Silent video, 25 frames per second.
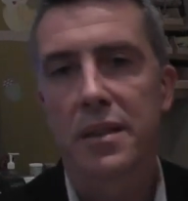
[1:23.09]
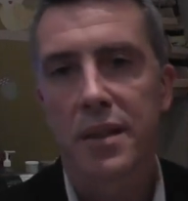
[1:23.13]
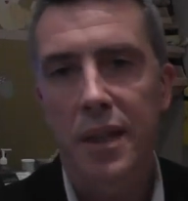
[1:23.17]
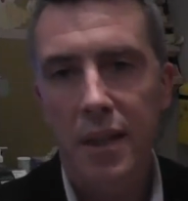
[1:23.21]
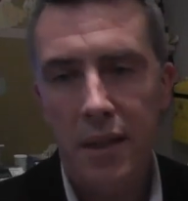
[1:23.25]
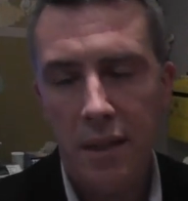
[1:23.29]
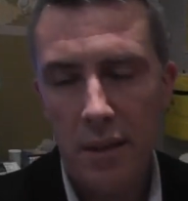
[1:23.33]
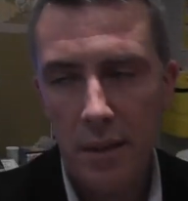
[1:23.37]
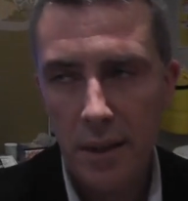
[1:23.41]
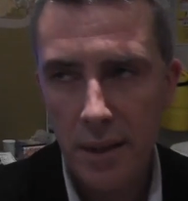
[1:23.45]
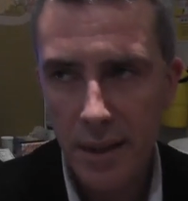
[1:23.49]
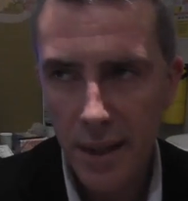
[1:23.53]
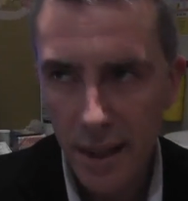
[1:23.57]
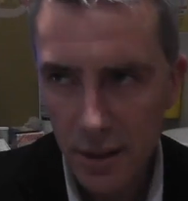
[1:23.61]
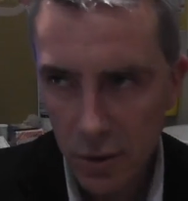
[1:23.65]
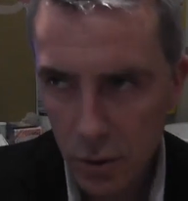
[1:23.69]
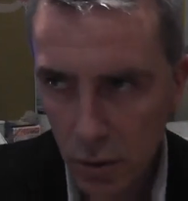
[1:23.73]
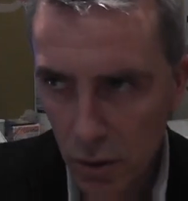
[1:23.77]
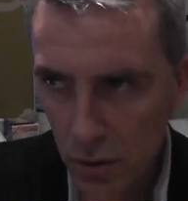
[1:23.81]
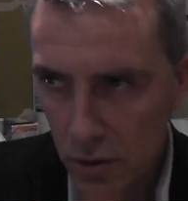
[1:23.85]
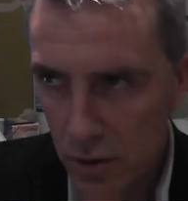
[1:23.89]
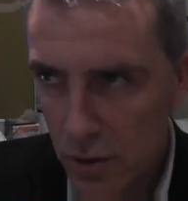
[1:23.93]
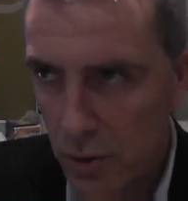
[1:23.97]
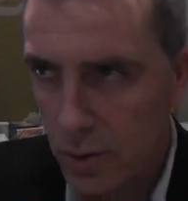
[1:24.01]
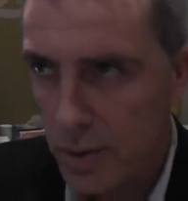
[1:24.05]
A natural
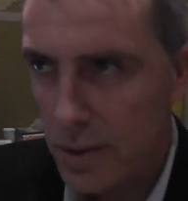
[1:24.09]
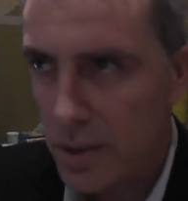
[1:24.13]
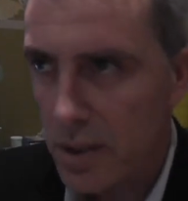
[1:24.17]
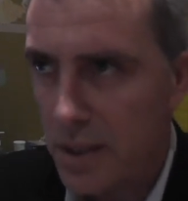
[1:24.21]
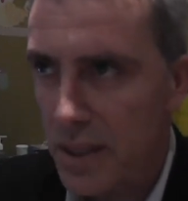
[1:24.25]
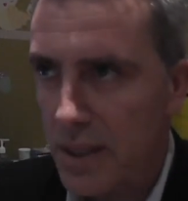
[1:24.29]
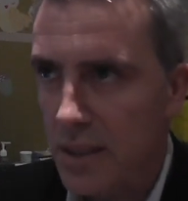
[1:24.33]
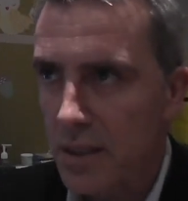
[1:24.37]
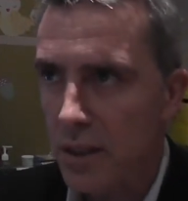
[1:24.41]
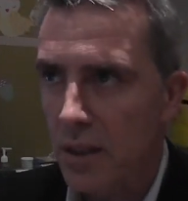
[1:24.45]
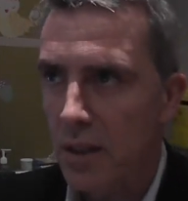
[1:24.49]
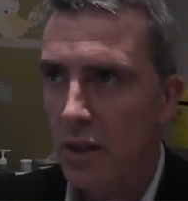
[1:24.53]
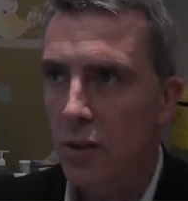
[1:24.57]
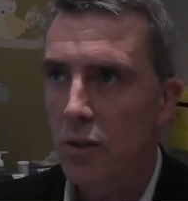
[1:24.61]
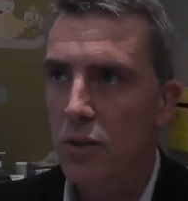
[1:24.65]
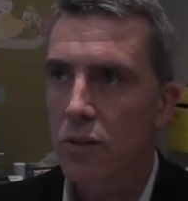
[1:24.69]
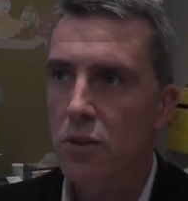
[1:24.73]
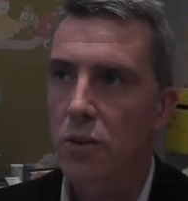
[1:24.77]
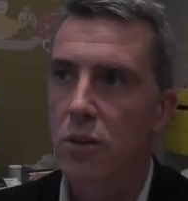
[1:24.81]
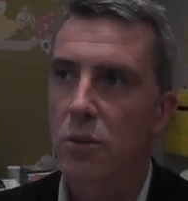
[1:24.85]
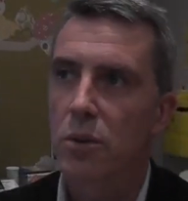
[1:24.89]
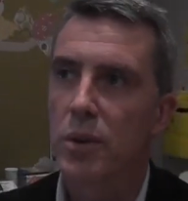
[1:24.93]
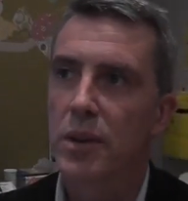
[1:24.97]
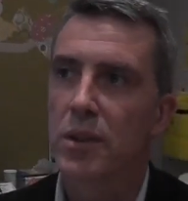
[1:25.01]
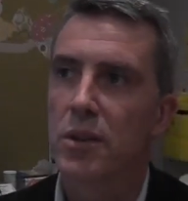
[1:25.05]
consequence is a
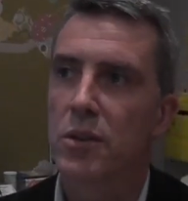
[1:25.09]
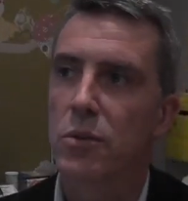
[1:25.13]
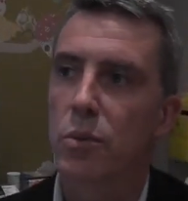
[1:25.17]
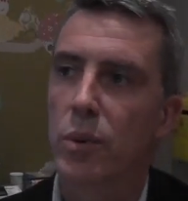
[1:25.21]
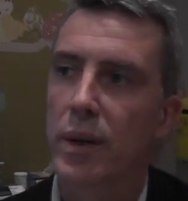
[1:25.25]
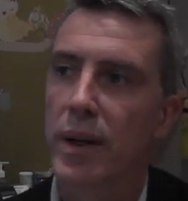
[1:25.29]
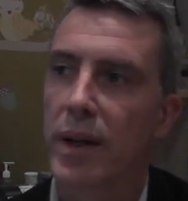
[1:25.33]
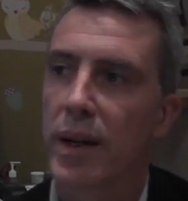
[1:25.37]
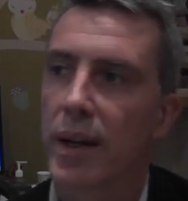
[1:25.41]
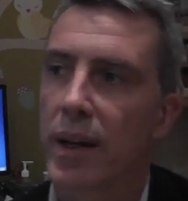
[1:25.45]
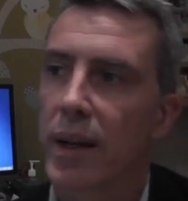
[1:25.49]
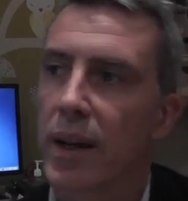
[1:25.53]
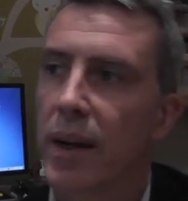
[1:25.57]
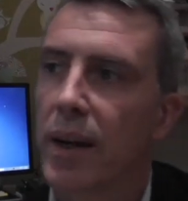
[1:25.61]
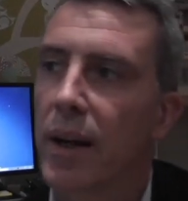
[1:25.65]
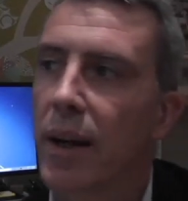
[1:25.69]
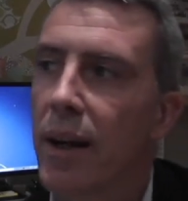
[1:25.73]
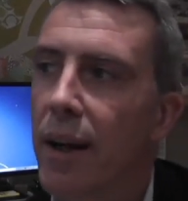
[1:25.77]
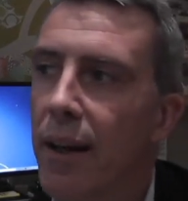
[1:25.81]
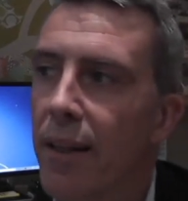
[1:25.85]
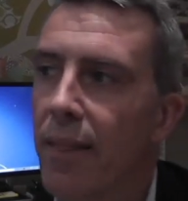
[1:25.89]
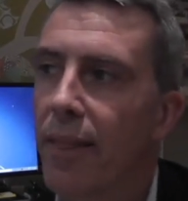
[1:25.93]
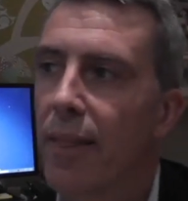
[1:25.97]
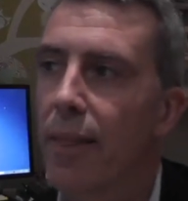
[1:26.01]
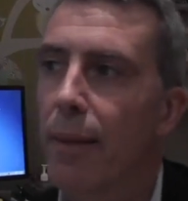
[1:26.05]
consequence where
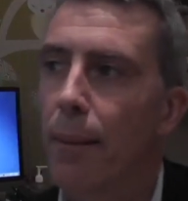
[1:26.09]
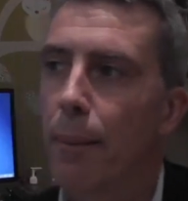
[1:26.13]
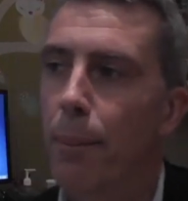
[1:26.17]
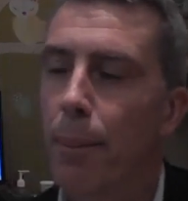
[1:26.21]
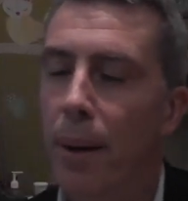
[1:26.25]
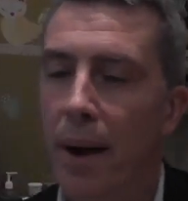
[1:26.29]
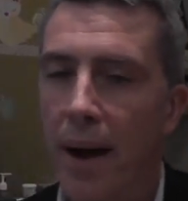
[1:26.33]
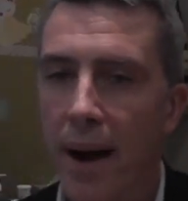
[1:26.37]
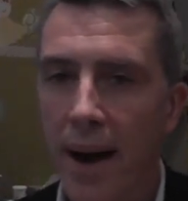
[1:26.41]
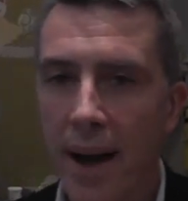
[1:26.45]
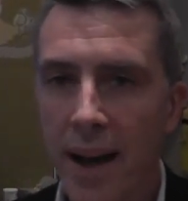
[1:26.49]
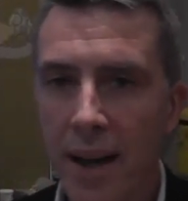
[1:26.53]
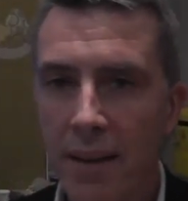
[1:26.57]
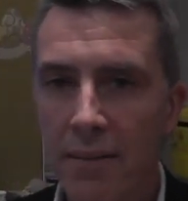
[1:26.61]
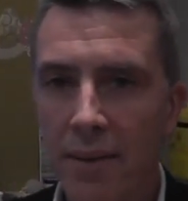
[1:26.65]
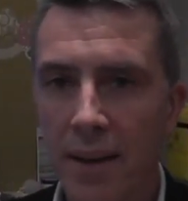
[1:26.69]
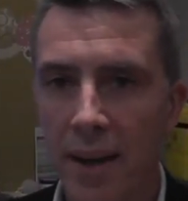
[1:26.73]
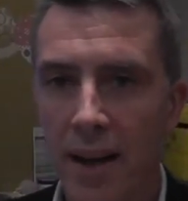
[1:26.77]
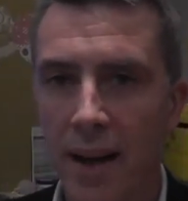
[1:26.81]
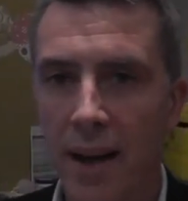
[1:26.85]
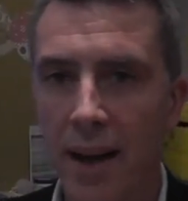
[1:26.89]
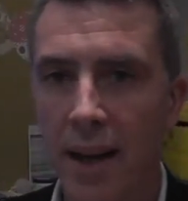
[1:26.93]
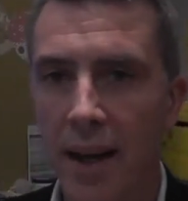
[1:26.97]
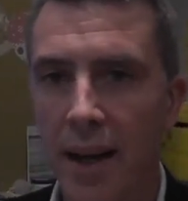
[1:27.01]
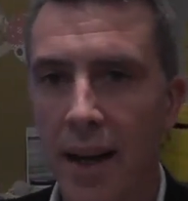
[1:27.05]
the
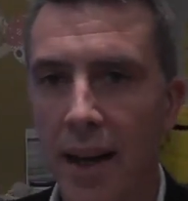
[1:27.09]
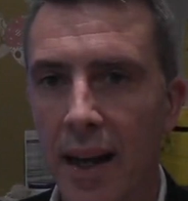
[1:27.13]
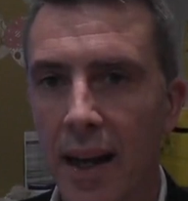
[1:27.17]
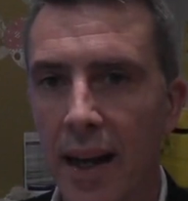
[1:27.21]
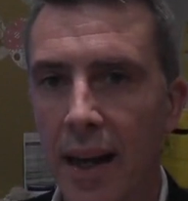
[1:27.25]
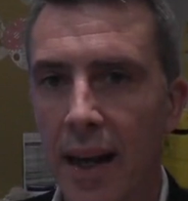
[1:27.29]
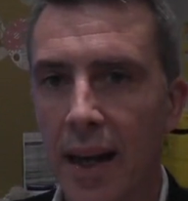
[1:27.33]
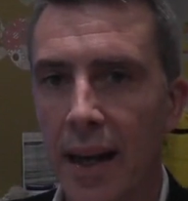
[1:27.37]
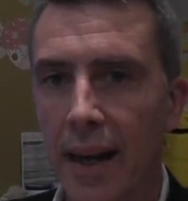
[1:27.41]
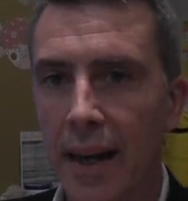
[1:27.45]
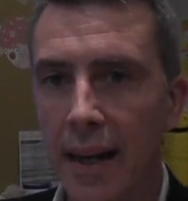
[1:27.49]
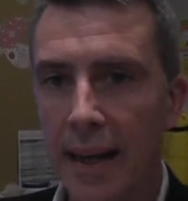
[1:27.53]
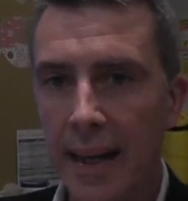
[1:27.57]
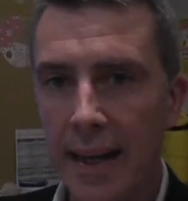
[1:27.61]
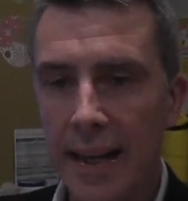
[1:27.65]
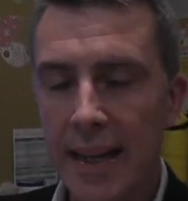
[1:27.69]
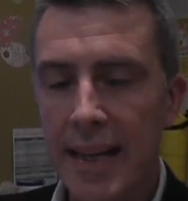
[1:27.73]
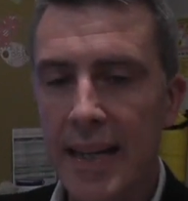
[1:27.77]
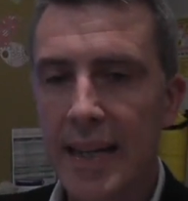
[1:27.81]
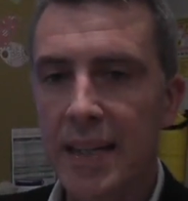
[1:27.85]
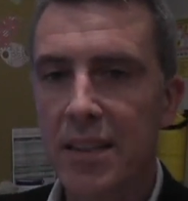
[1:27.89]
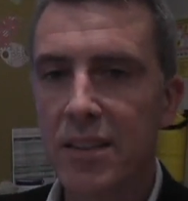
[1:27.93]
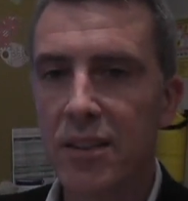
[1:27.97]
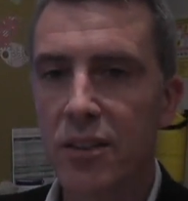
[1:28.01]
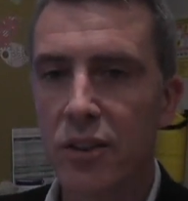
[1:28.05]
behaviour
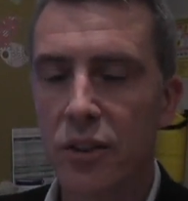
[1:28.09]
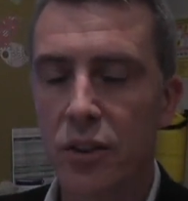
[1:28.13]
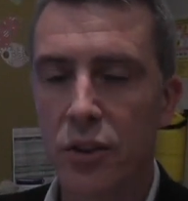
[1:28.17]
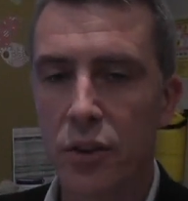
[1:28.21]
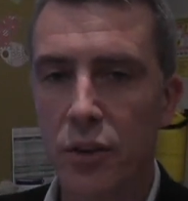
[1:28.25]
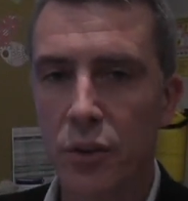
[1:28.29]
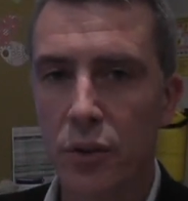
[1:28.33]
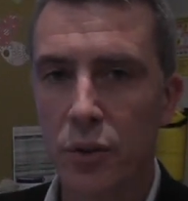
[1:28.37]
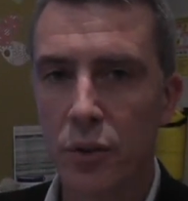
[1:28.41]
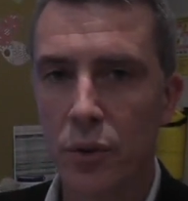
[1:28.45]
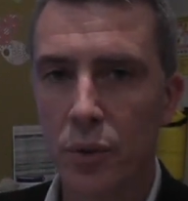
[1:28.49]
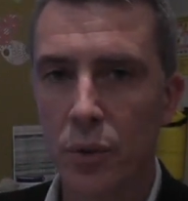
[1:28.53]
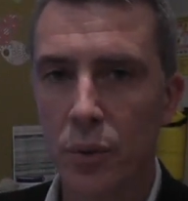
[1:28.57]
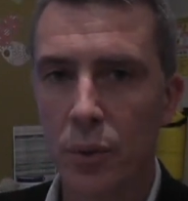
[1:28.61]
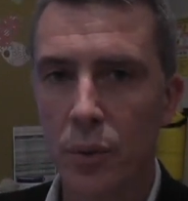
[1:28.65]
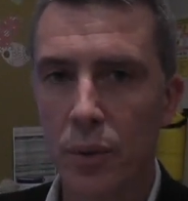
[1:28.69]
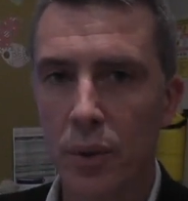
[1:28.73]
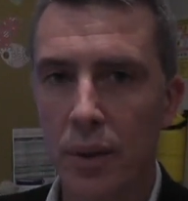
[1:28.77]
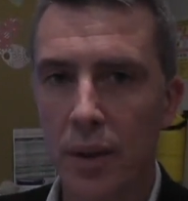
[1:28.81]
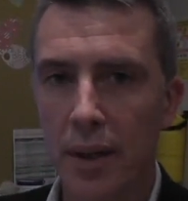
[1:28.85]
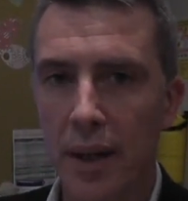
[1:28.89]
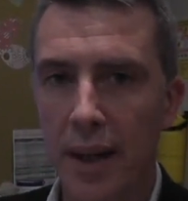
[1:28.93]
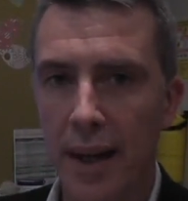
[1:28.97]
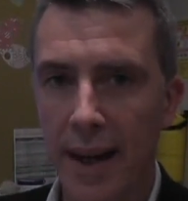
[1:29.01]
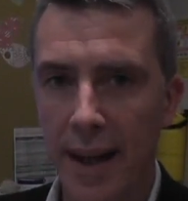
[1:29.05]
leads to
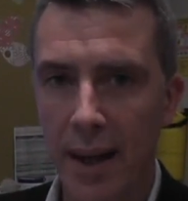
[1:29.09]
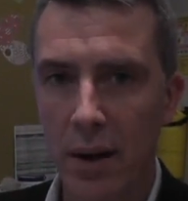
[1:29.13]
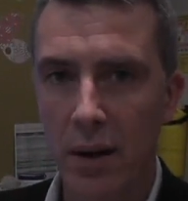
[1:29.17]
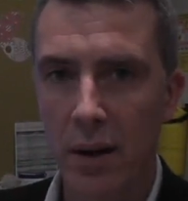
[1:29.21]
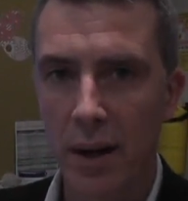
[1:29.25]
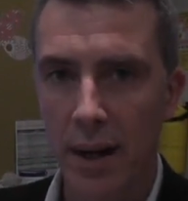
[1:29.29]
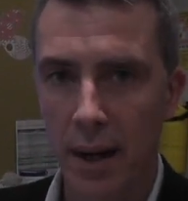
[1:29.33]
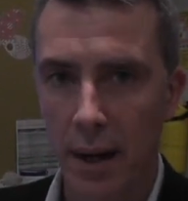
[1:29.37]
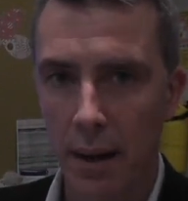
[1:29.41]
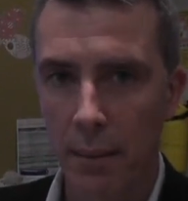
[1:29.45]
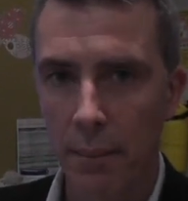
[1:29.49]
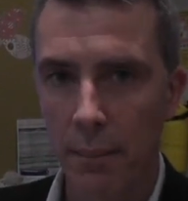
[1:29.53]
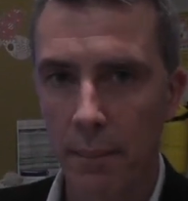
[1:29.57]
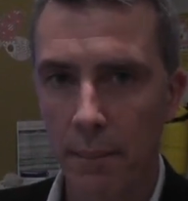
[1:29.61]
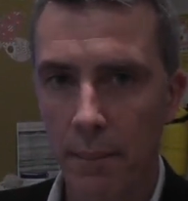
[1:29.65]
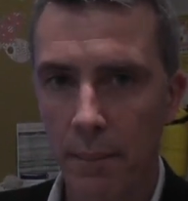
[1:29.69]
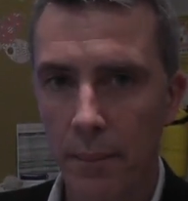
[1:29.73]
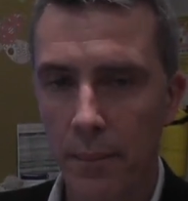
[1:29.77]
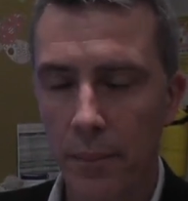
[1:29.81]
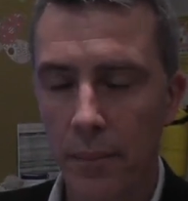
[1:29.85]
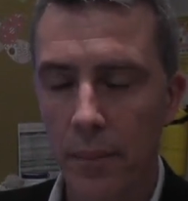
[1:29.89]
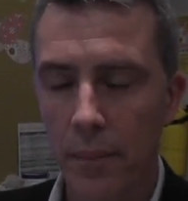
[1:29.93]
an outcome